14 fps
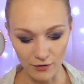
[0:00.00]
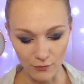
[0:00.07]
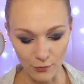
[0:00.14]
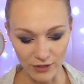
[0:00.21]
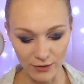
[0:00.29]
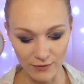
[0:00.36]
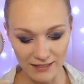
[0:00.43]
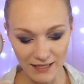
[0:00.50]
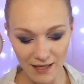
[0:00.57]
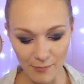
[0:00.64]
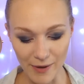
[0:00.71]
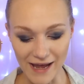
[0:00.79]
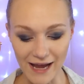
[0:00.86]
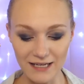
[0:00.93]
when it was in the
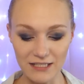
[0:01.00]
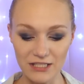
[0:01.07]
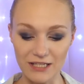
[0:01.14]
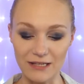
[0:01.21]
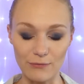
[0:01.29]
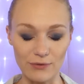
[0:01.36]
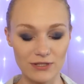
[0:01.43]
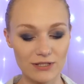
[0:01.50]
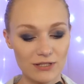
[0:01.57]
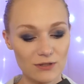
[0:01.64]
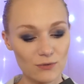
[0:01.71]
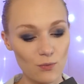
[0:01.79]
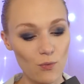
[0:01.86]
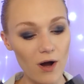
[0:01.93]
packaging, it was
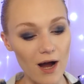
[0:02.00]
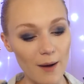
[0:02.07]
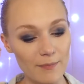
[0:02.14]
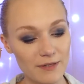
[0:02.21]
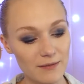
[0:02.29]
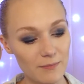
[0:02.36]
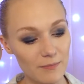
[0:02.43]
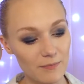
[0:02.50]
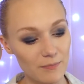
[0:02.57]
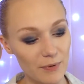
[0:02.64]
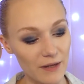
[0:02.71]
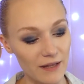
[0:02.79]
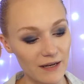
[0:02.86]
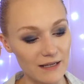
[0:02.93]
swapped, but
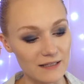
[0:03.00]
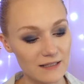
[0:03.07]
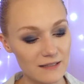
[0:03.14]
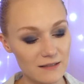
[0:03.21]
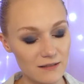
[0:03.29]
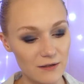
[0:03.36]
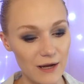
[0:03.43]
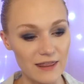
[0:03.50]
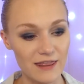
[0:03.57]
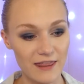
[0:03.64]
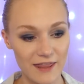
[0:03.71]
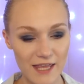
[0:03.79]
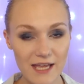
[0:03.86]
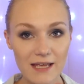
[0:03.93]
then I
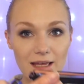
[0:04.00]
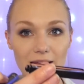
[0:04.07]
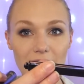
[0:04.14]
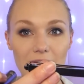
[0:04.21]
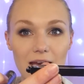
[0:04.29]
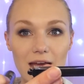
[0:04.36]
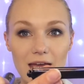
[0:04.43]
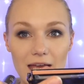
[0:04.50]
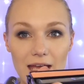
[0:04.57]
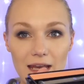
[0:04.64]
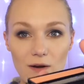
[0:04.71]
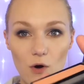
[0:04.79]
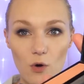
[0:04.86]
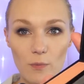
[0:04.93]
think
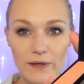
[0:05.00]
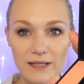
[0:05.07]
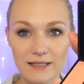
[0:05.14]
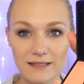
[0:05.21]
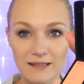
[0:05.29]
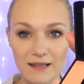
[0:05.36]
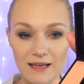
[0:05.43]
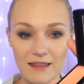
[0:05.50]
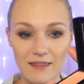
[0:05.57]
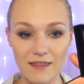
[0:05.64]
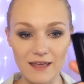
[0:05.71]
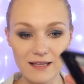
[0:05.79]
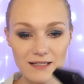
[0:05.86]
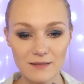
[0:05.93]
it opens like
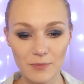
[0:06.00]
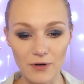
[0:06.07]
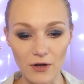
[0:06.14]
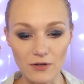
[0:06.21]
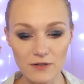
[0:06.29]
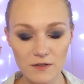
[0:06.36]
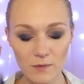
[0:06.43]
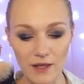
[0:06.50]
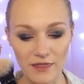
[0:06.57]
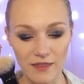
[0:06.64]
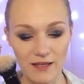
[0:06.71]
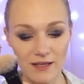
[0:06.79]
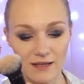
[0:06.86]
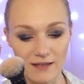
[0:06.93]
this, but also I
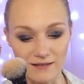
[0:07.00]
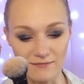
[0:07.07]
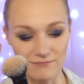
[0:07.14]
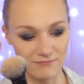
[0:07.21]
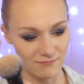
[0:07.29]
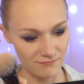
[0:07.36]
think it can